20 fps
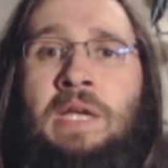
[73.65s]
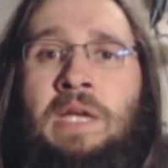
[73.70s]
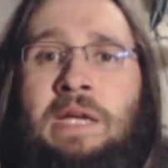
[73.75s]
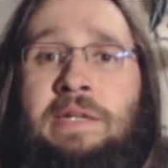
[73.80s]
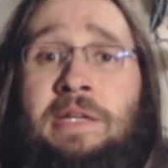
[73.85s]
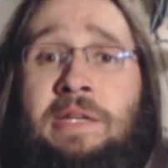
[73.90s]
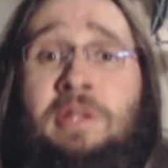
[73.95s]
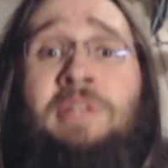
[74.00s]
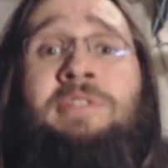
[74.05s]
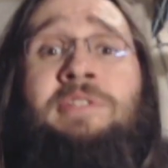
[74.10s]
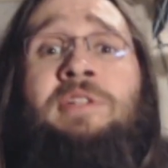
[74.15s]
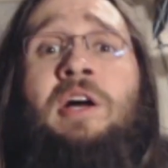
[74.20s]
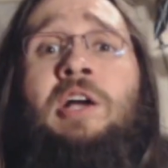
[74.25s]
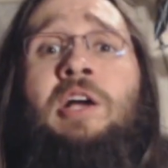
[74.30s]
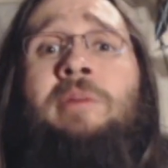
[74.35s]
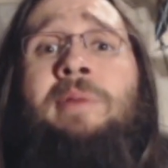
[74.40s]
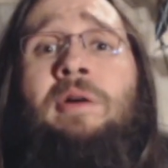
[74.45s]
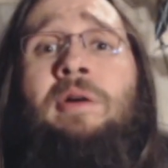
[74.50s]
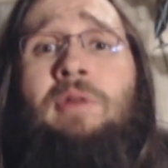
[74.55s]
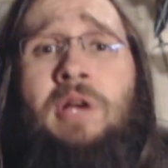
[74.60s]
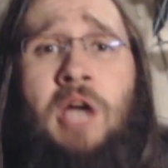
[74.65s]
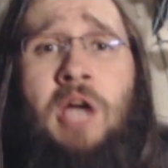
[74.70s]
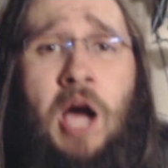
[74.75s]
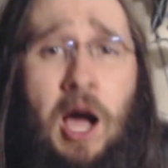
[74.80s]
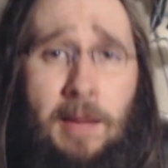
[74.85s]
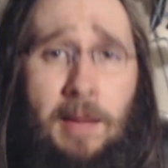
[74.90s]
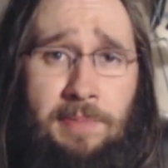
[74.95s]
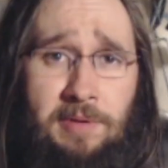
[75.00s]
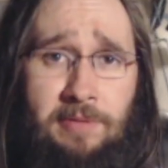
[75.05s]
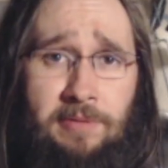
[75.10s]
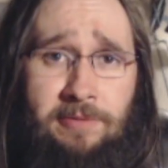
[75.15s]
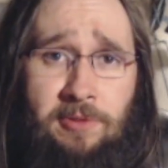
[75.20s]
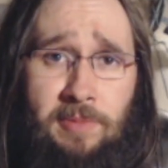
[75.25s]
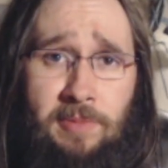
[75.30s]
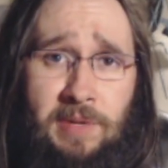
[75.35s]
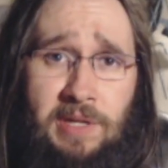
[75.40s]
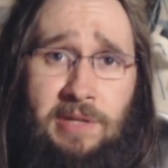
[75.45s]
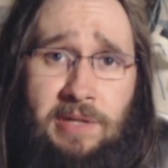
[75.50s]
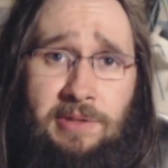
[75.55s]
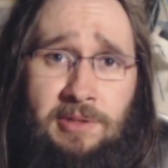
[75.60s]
Now let's talk about COPPA for a
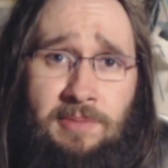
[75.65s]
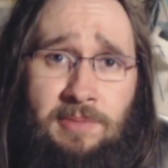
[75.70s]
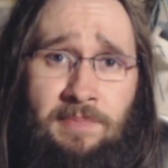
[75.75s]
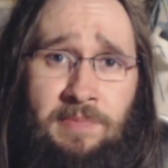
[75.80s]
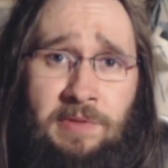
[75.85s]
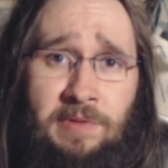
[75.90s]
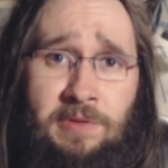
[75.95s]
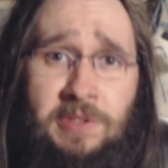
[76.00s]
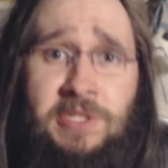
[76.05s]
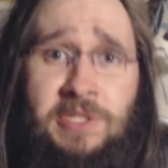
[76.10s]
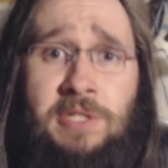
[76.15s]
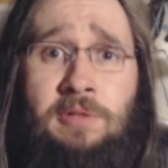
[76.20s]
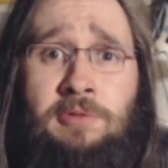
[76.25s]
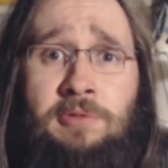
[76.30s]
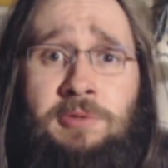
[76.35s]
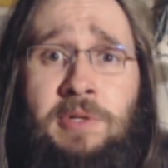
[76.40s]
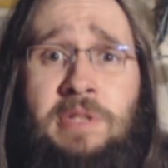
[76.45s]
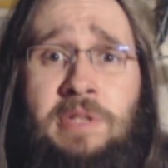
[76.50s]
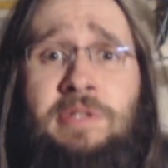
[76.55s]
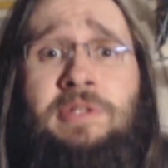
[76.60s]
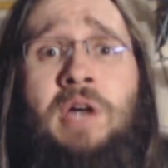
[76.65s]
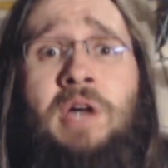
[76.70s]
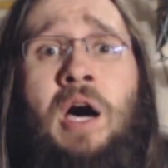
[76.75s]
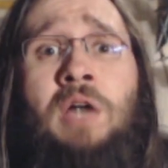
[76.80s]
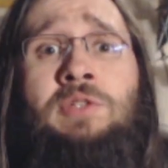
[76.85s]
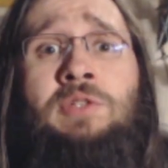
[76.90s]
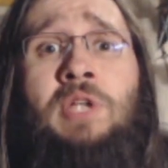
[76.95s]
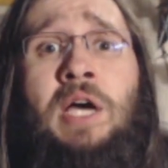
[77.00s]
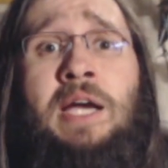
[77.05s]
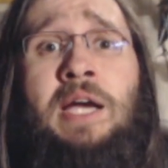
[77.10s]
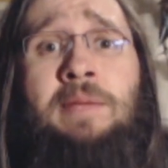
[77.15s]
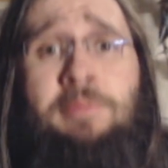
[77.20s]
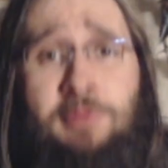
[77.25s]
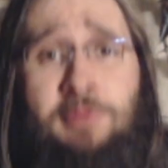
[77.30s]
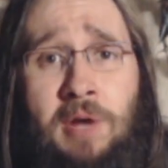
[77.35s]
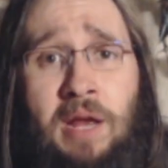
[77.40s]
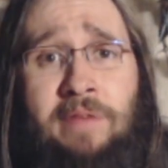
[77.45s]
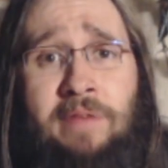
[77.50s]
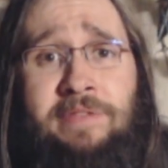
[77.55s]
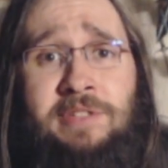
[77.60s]
minute, the Children's Online
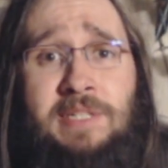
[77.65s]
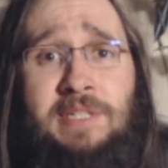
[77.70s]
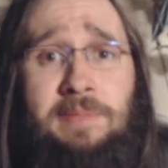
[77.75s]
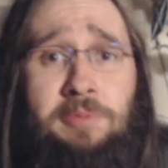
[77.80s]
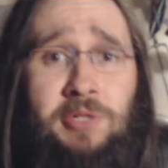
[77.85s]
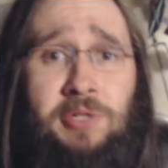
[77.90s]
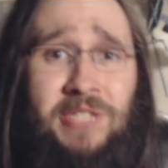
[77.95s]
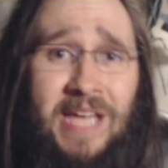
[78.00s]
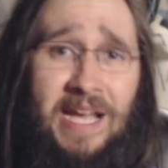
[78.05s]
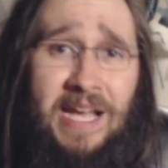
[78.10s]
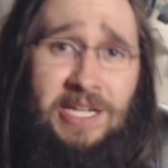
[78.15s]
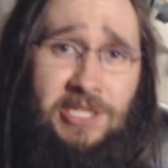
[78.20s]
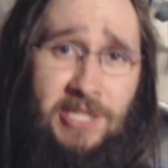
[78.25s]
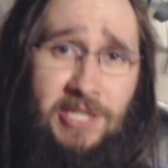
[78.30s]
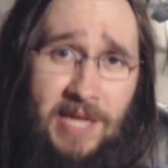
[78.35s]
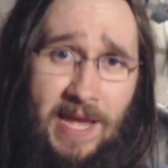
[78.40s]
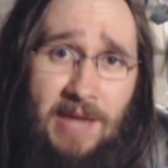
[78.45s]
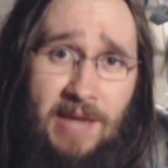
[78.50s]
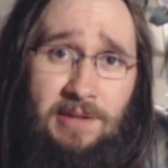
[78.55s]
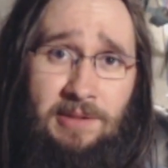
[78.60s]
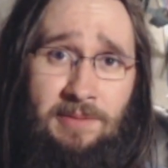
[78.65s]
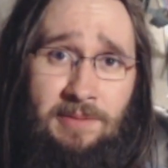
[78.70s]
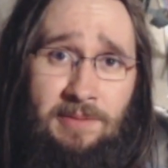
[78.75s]
Privacy Protection Act.